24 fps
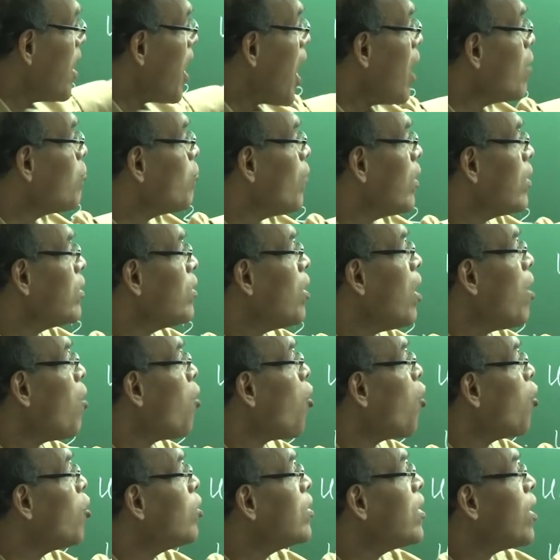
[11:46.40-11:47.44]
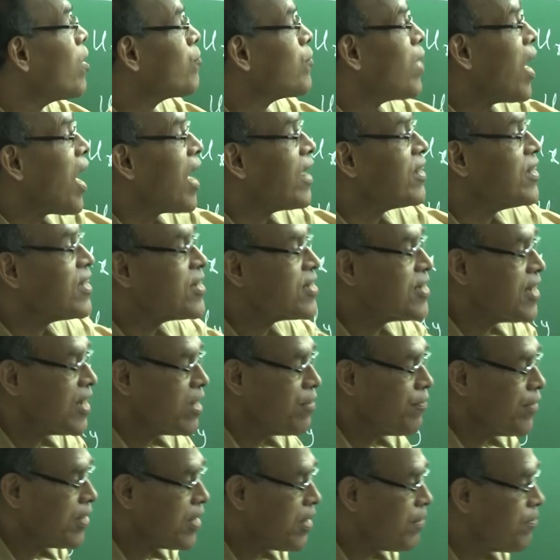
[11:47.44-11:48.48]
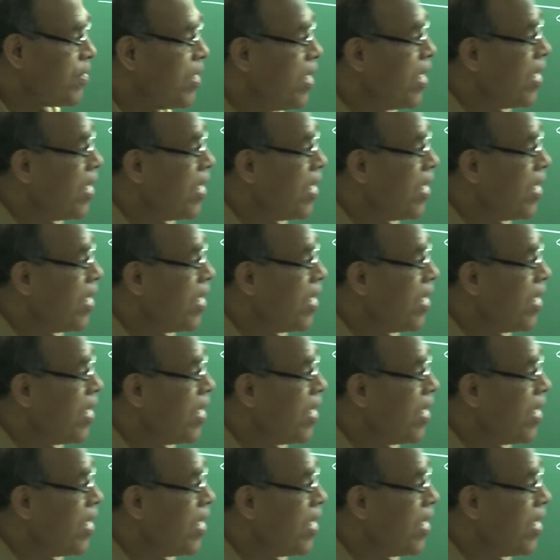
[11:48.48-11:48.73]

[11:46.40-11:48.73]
I want the order of the highest derivative.